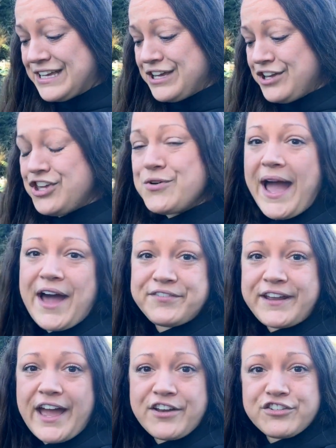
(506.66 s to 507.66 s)
you have
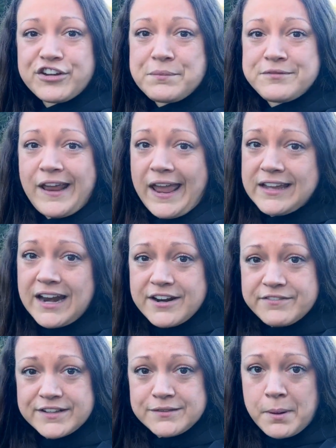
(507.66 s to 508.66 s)
to actually take it out
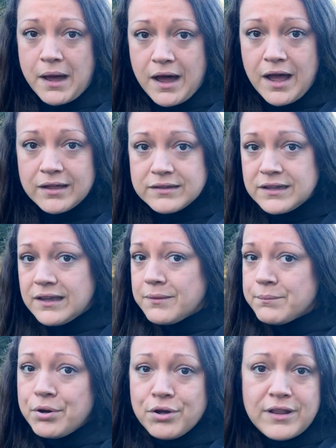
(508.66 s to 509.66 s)
of its pot,
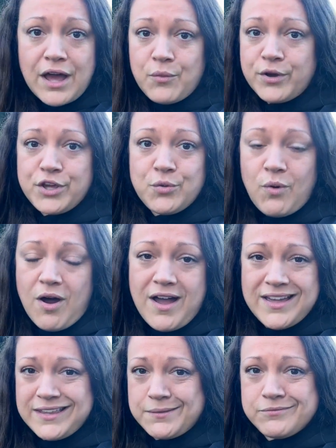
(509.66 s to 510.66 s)
pull out what you want,
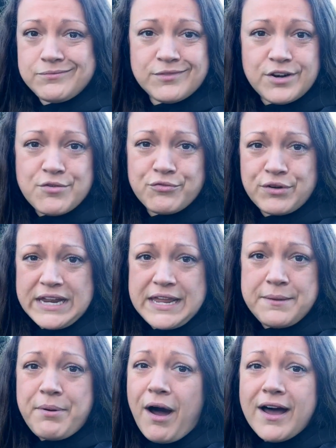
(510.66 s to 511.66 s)
and then
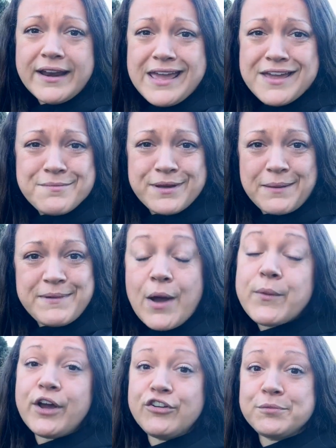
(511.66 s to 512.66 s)
repot it, but I'm not
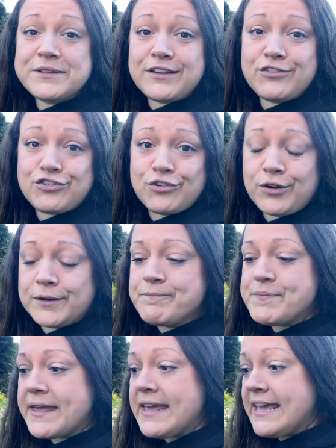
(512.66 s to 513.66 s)
100% sure.
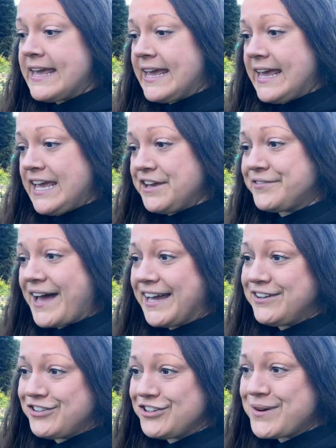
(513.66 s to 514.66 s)
If
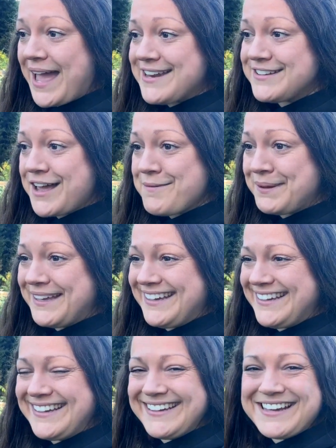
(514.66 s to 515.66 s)
I do end up
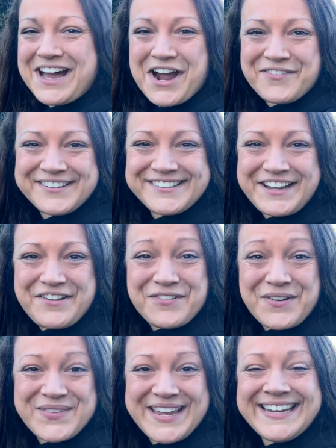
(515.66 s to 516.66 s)
harvesting
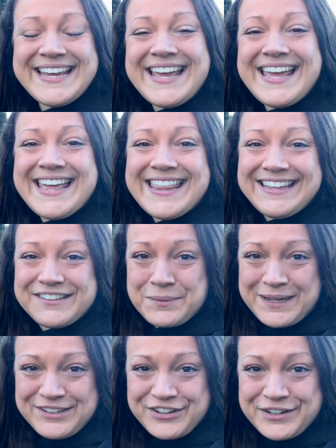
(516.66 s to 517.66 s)
from it this
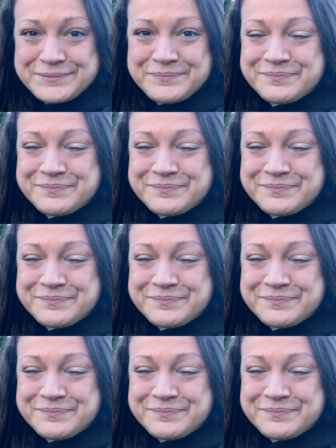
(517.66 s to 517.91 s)
winter,